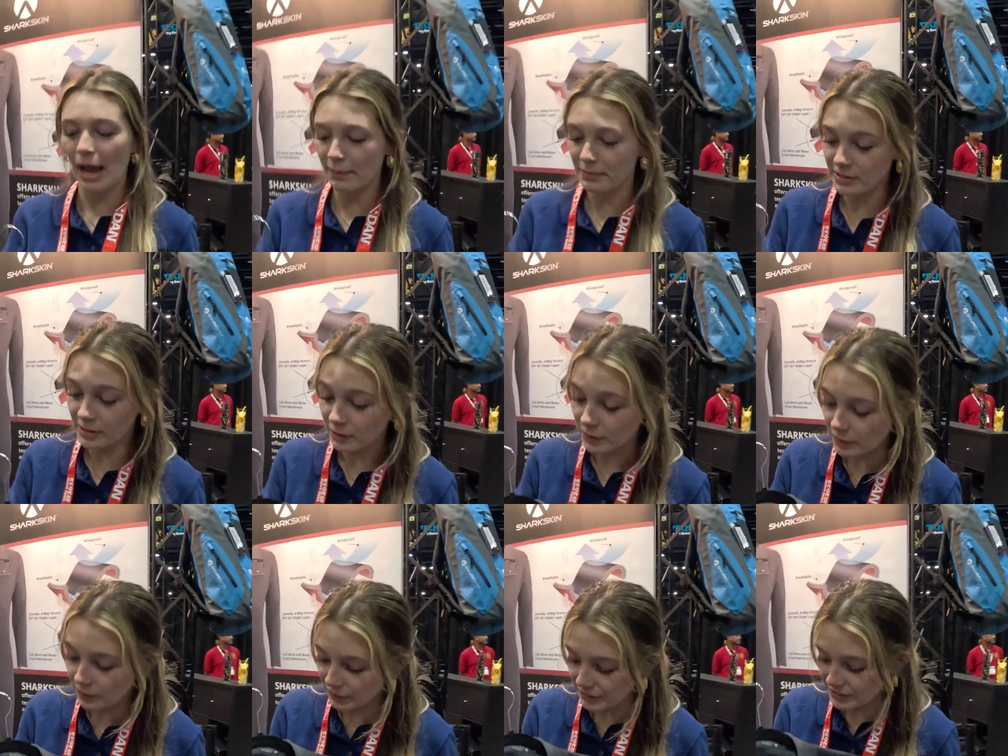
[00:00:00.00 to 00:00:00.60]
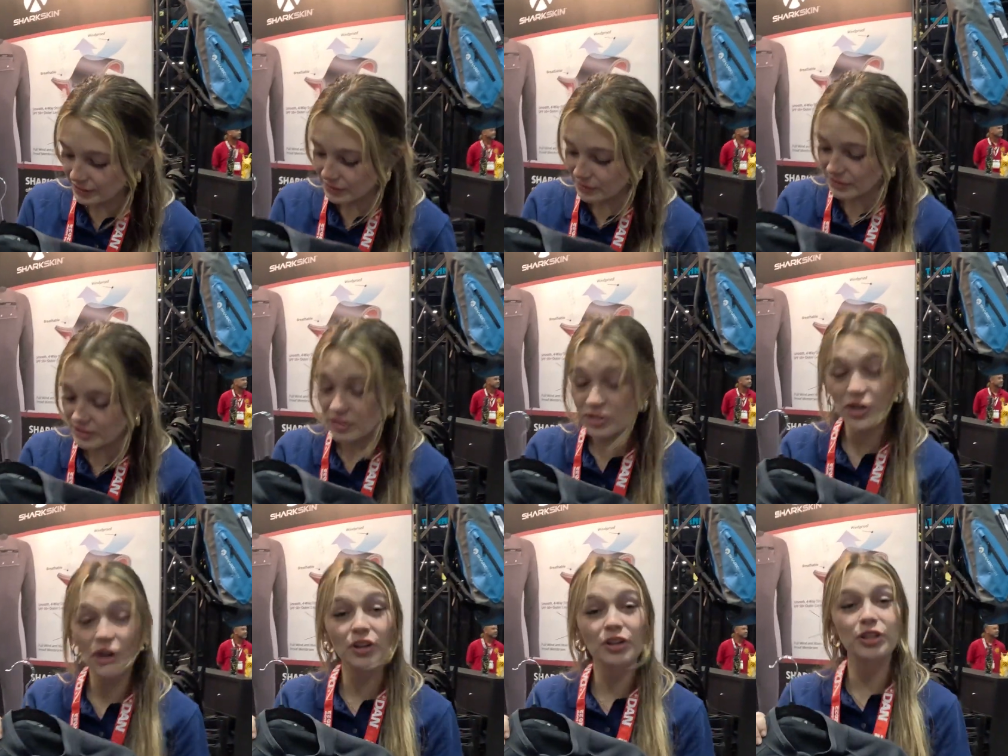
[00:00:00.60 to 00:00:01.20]
Absolutely. So this
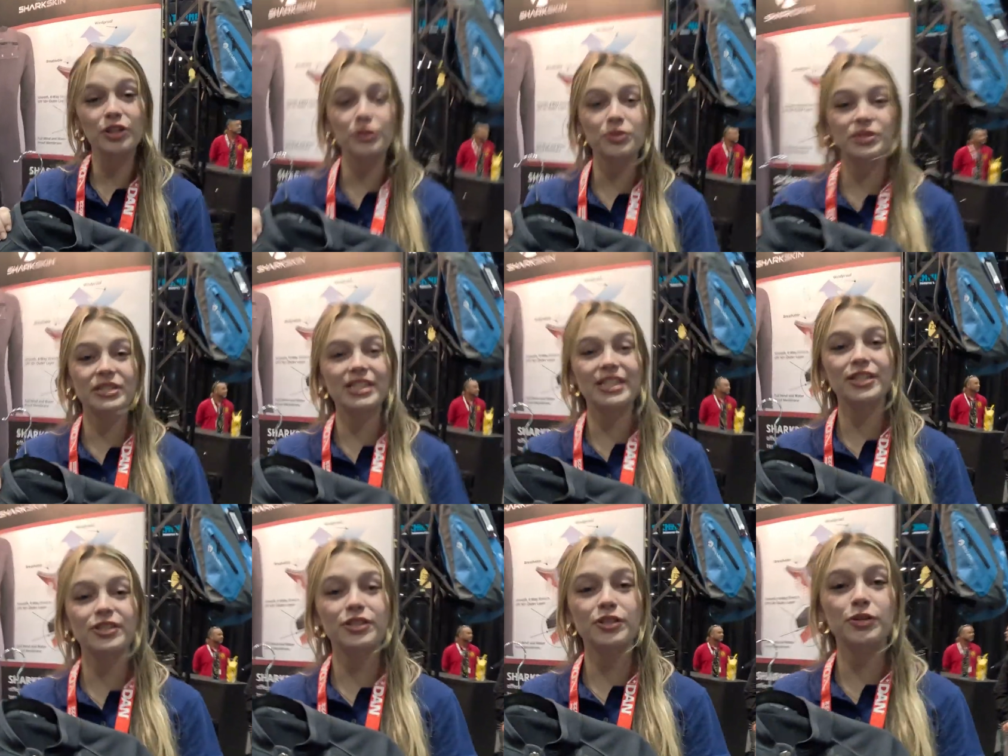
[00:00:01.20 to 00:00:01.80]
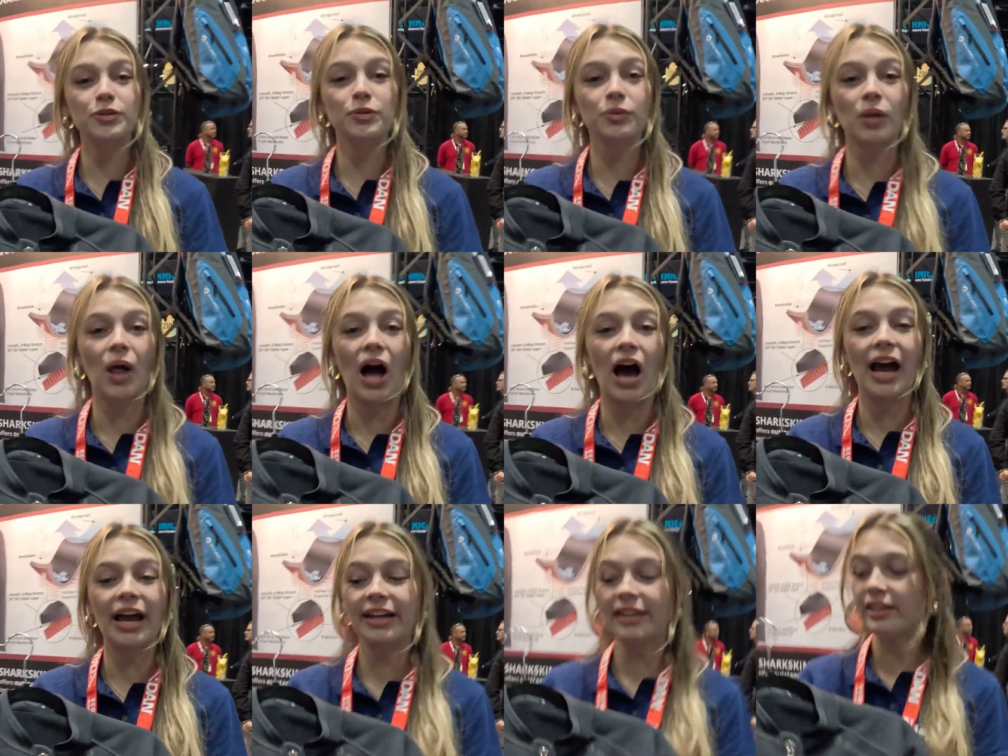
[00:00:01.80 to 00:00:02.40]
is our new T2
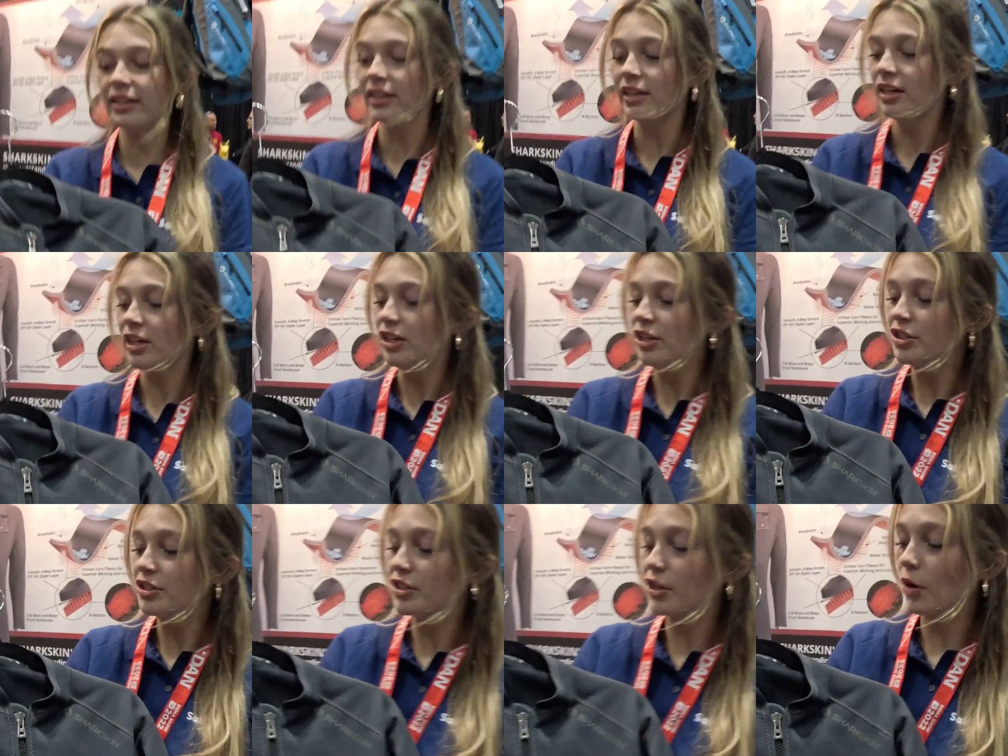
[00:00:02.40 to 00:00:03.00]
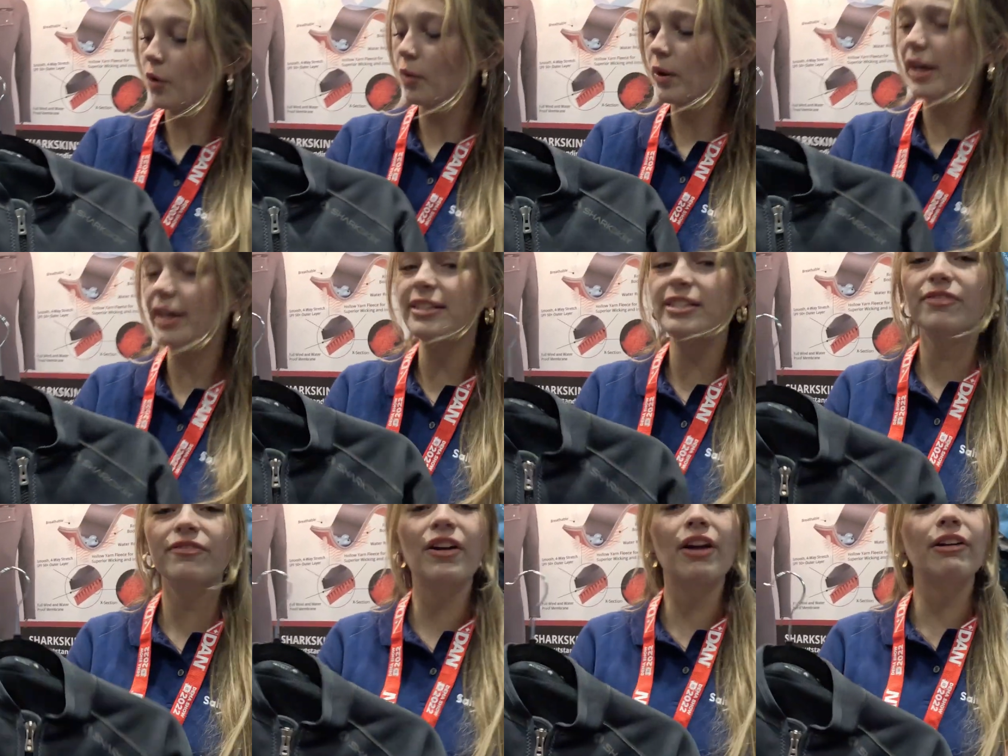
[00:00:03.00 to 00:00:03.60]
line. So
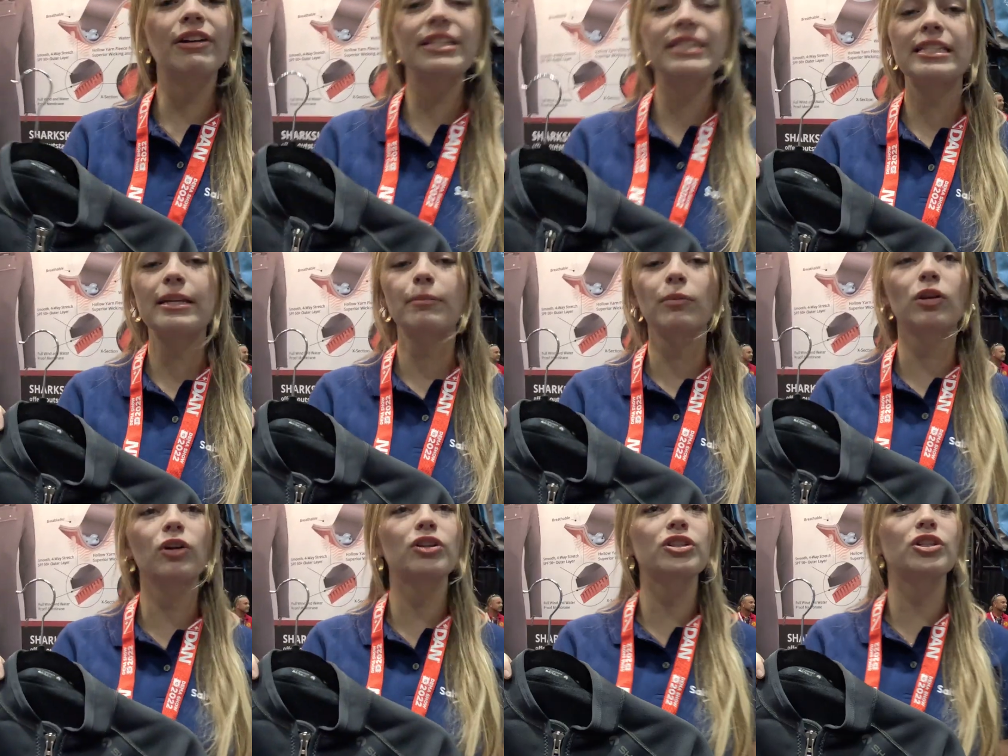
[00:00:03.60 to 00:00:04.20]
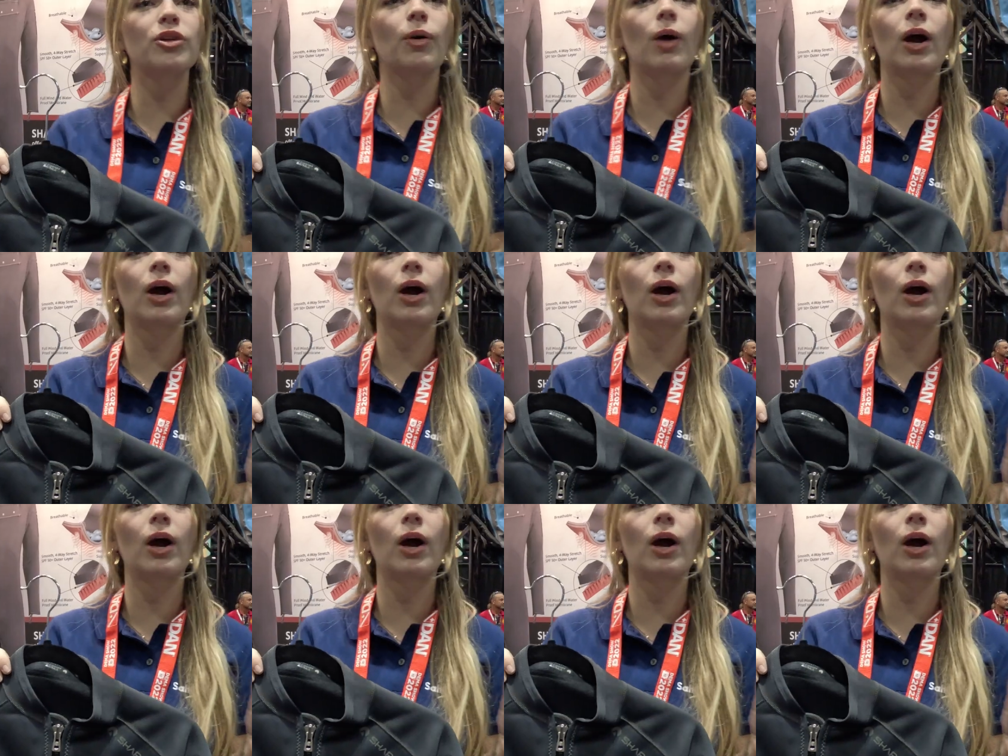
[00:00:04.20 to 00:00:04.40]
it's very similar to